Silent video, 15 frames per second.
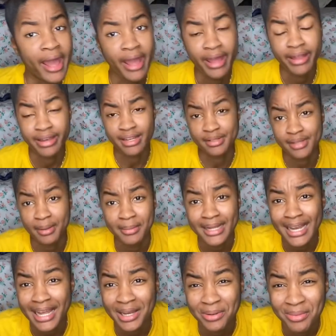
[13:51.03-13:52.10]
that's why I
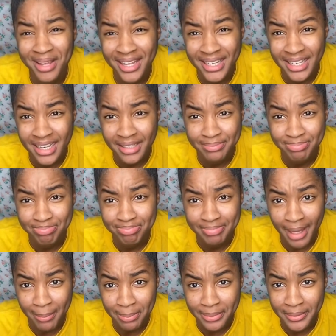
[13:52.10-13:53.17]
like doing it and a
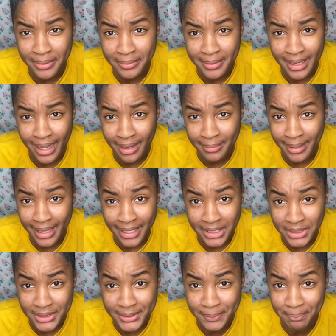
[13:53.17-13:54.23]
top, you know, become it
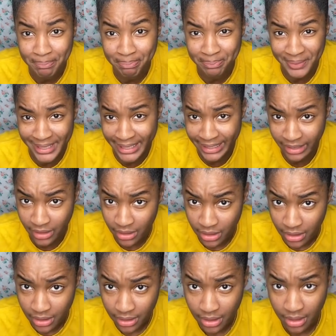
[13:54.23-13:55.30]
just big
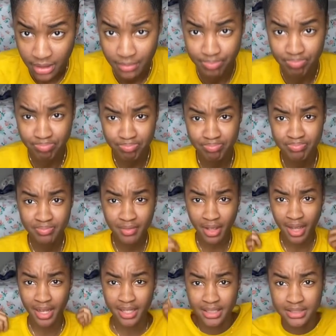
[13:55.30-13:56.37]

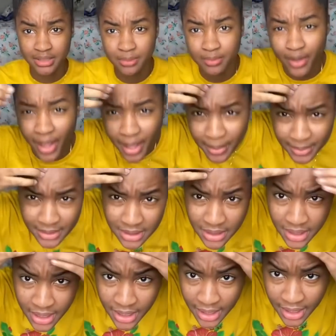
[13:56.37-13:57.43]
and uh, sometimes
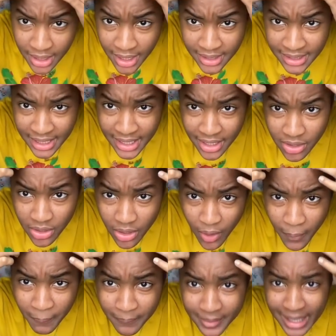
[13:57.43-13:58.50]
yes you look
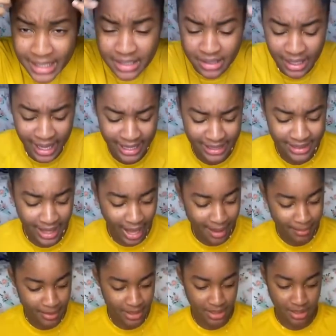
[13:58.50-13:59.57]
lump dress so like it tight
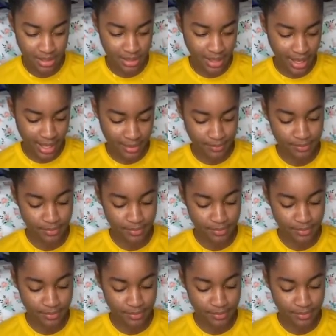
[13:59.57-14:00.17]
but in a tight as